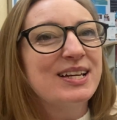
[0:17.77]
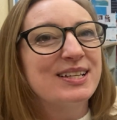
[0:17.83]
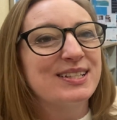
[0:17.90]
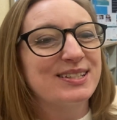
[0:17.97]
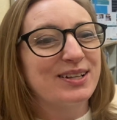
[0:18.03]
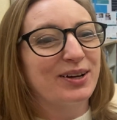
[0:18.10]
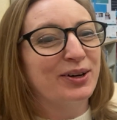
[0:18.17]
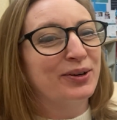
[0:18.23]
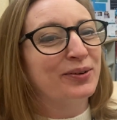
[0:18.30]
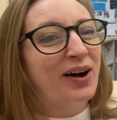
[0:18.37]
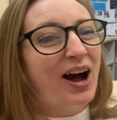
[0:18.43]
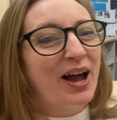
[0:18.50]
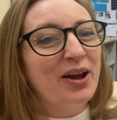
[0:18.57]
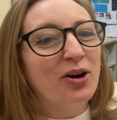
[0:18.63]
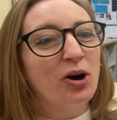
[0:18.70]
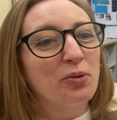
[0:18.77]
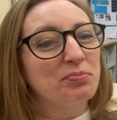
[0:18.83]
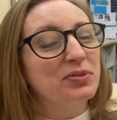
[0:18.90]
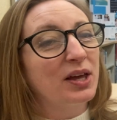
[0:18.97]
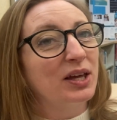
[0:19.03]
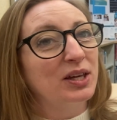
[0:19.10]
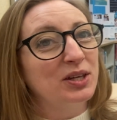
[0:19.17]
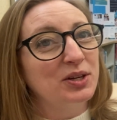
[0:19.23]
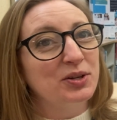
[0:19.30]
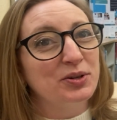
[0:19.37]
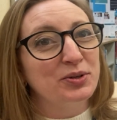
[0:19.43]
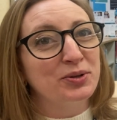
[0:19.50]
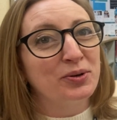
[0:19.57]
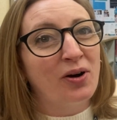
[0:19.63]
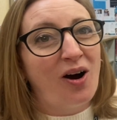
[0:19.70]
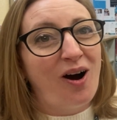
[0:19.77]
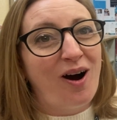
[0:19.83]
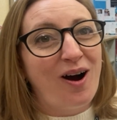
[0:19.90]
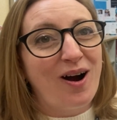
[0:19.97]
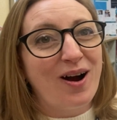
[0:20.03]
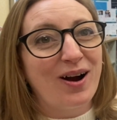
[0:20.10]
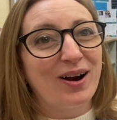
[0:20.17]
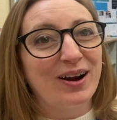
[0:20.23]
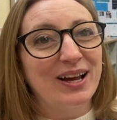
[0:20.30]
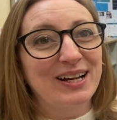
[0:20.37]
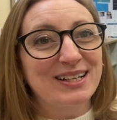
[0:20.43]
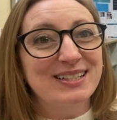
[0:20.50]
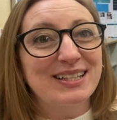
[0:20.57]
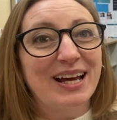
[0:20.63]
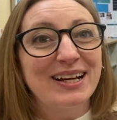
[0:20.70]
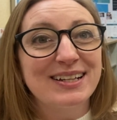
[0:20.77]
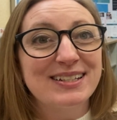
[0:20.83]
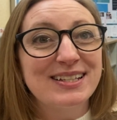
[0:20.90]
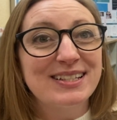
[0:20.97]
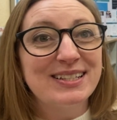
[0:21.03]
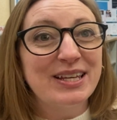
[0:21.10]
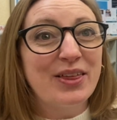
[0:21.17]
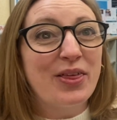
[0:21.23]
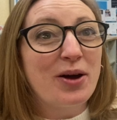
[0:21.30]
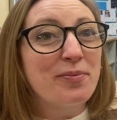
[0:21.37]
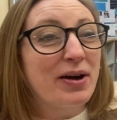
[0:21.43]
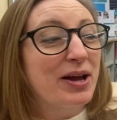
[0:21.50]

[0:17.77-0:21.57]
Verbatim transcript: So I hope that you are excited to see them.